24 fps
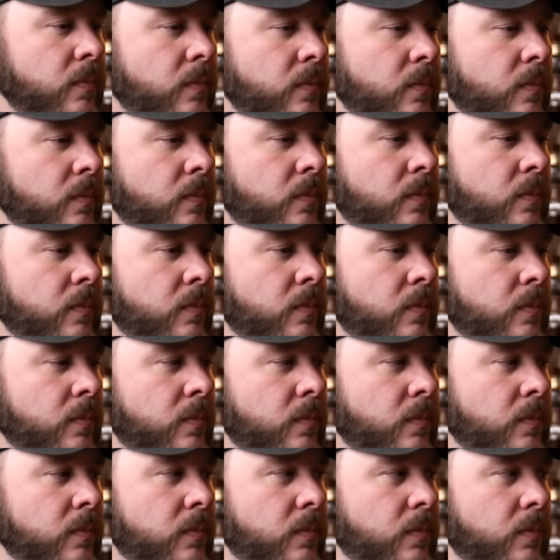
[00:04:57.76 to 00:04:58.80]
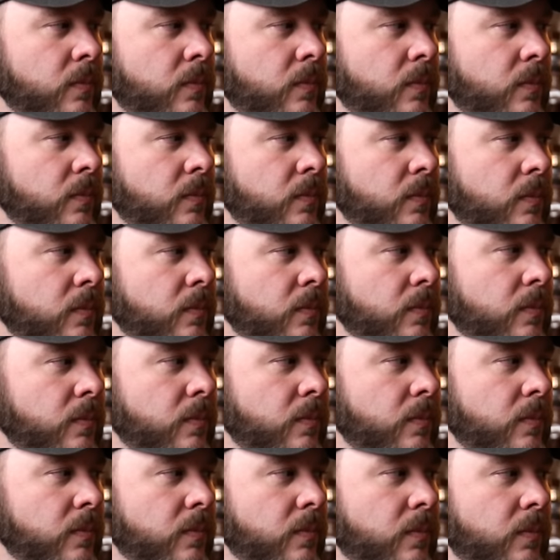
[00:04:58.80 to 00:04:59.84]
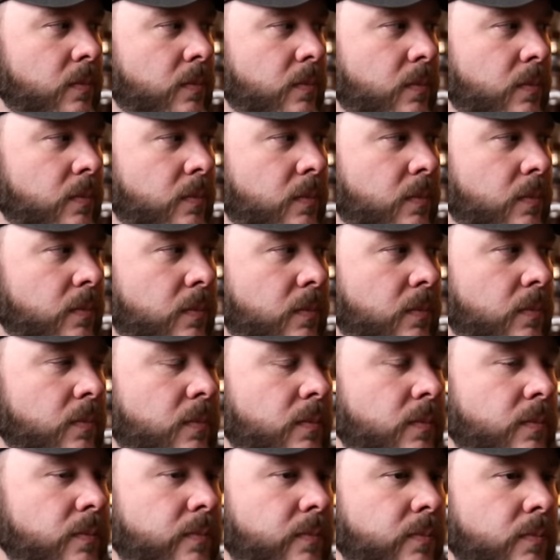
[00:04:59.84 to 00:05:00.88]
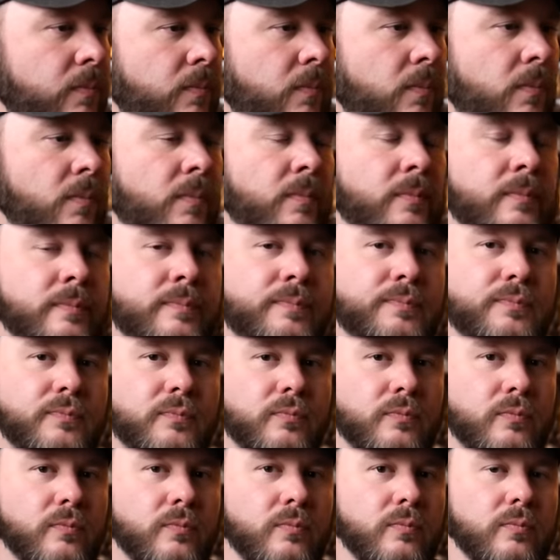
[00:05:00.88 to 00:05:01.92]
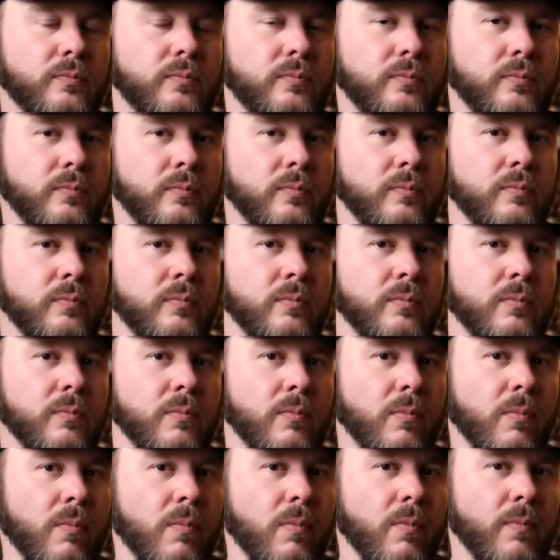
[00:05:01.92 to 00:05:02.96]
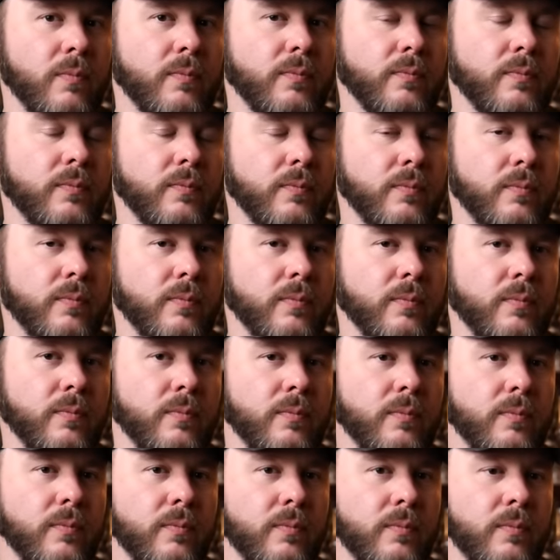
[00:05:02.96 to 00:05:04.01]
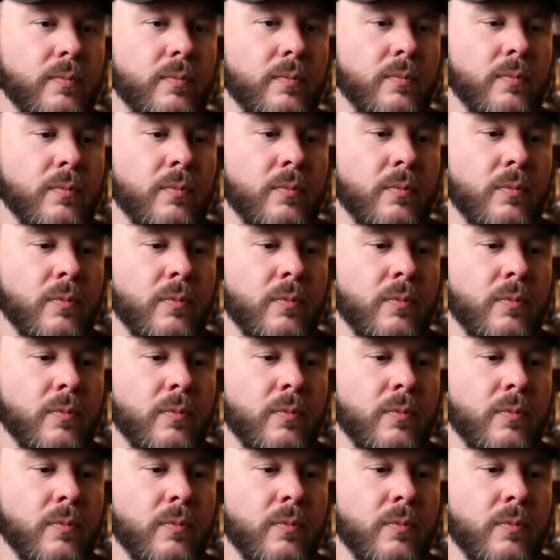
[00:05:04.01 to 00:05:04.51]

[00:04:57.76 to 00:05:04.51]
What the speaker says: No words are spoken by the person on screen.